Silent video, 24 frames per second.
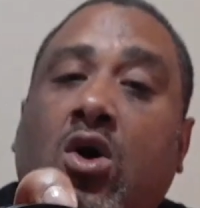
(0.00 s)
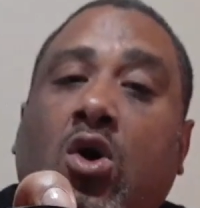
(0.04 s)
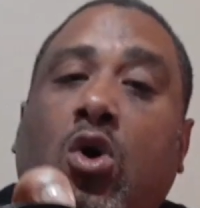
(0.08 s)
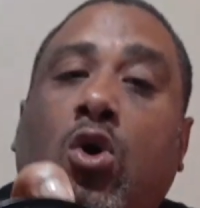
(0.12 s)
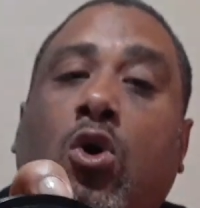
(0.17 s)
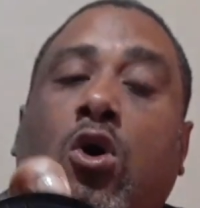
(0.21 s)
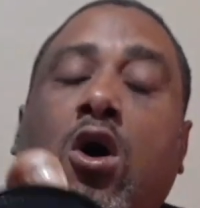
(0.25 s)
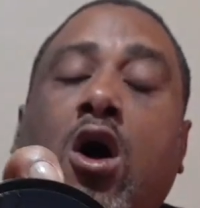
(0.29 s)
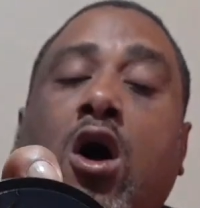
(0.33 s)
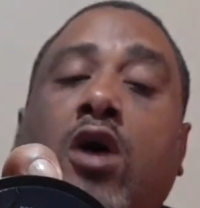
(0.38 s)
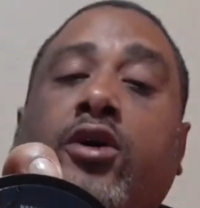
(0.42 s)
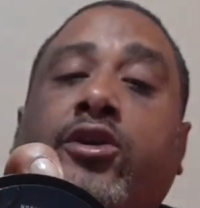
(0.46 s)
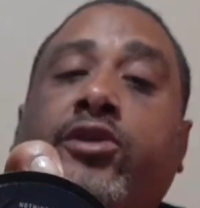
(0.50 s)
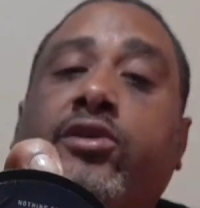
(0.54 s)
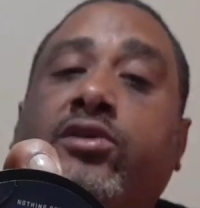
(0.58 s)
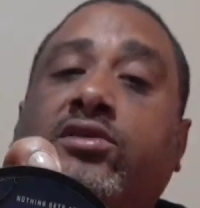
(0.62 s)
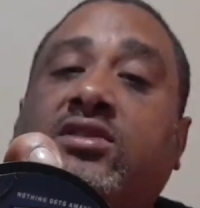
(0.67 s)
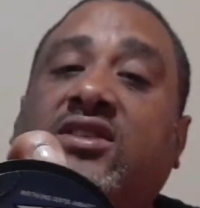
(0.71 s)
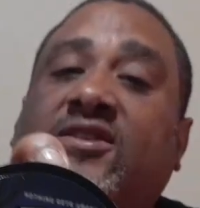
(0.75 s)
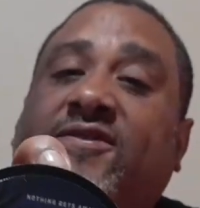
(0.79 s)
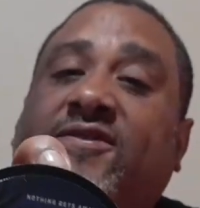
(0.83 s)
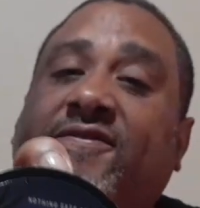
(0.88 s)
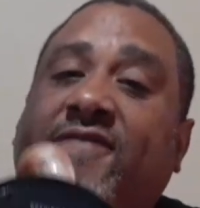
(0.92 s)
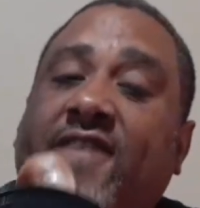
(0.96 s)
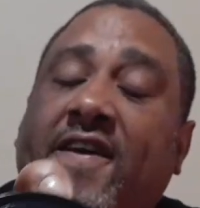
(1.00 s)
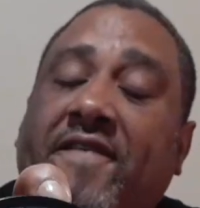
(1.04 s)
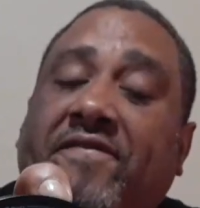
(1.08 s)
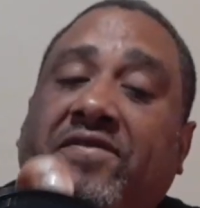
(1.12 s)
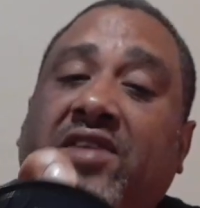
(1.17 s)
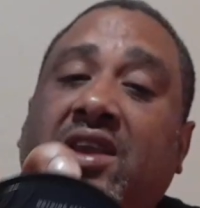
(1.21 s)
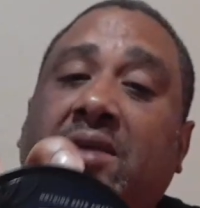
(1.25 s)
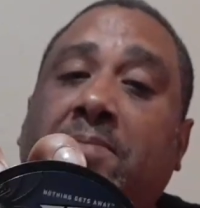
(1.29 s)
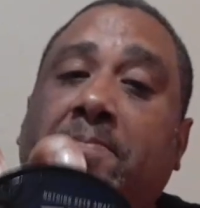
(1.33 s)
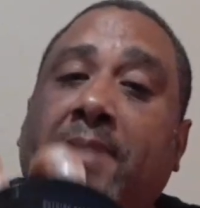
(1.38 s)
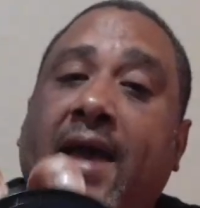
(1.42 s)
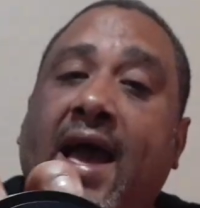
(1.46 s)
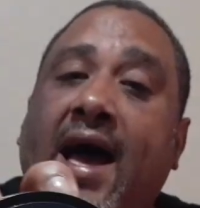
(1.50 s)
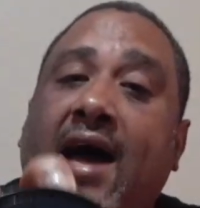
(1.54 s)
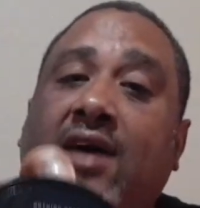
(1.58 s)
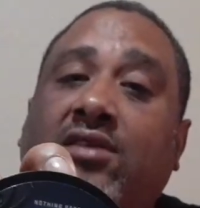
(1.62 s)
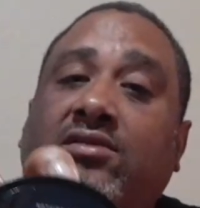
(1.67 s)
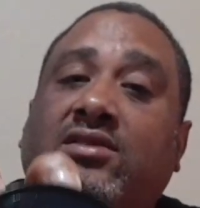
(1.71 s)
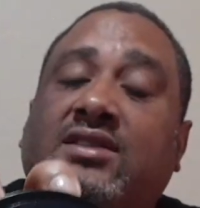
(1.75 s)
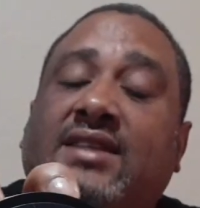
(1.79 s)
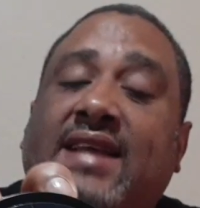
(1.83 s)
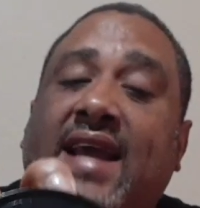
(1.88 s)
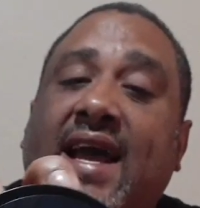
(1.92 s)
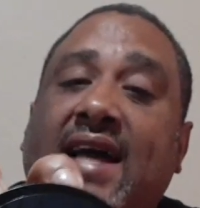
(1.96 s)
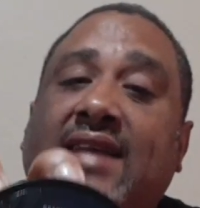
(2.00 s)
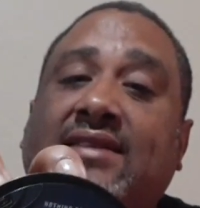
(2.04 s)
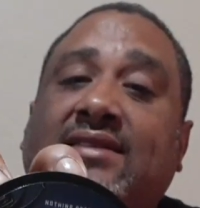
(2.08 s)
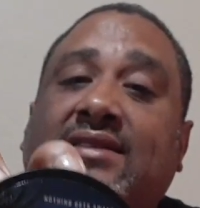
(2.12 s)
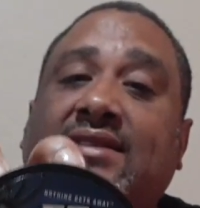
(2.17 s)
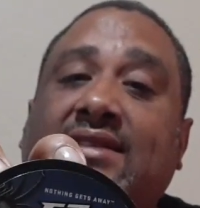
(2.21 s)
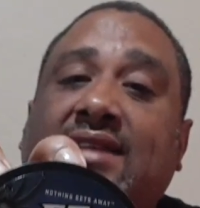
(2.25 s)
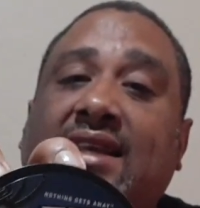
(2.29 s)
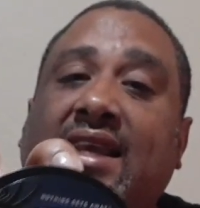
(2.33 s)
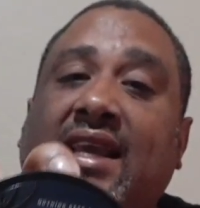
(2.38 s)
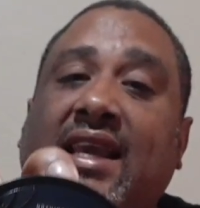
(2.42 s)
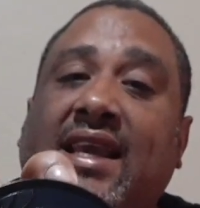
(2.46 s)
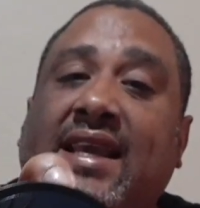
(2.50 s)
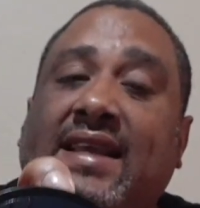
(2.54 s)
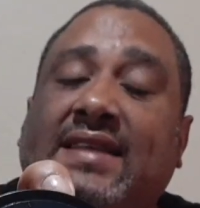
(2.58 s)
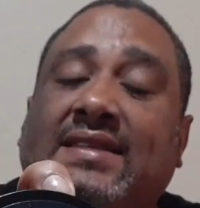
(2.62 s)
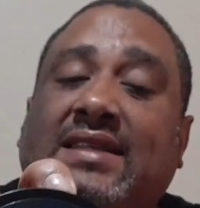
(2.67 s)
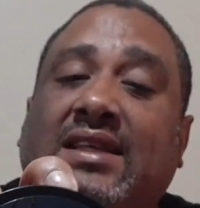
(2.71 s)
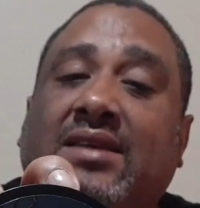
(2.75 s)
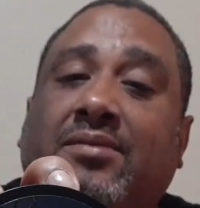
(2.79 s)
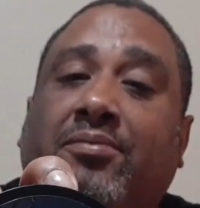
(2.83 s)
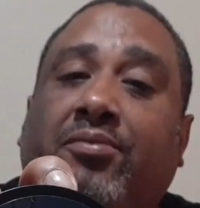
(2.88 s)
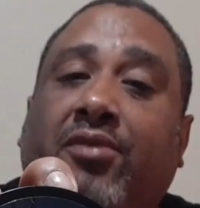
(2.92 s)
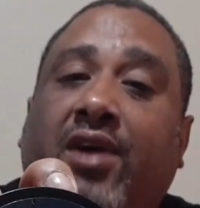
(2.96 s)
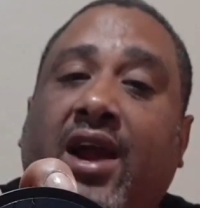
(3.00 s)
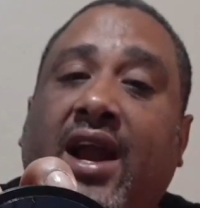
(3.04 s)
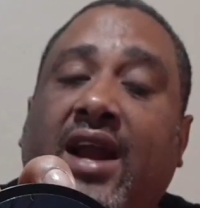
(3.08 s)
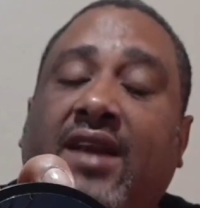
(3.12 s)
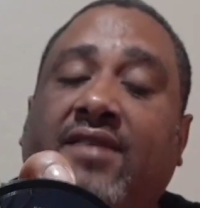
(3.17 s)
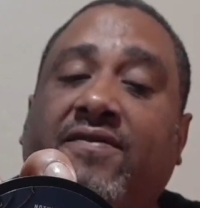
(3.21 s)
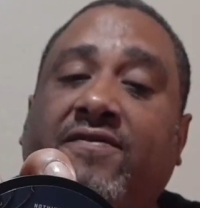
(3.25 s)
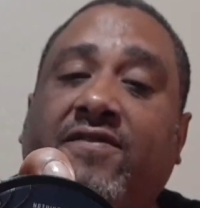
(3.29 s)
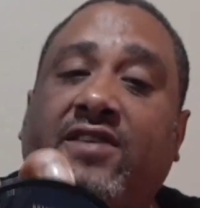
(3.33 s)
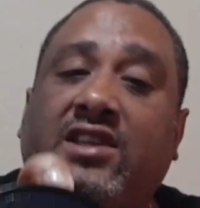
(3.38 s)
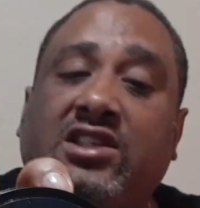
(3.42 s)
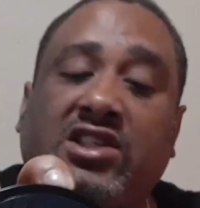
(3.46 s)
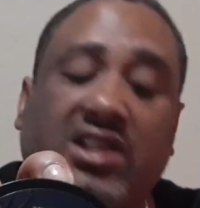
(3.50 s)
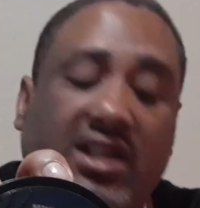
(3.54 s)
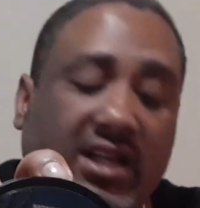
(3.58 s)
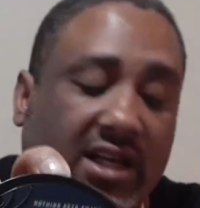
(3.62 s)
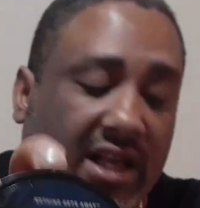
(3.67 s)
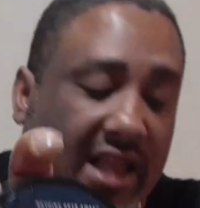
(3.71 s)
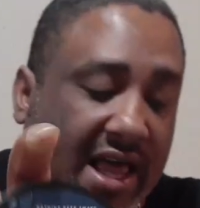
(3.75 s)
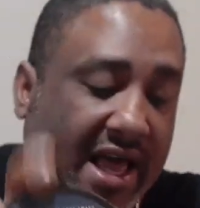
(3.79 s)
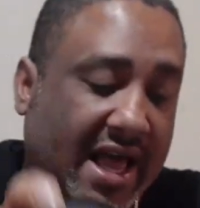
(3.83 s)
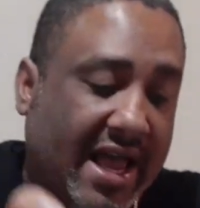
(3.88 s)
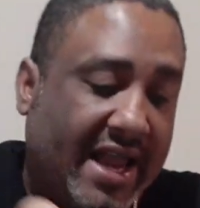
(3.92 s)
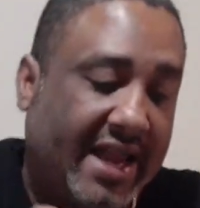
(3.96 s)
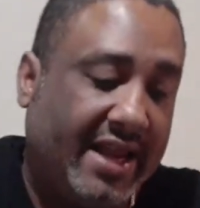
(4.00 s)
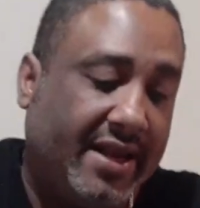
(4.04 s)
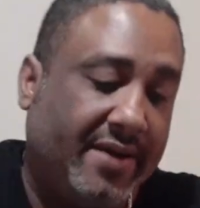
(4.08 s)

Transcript: or I'll use 50-pound test Easy Braid fishing line.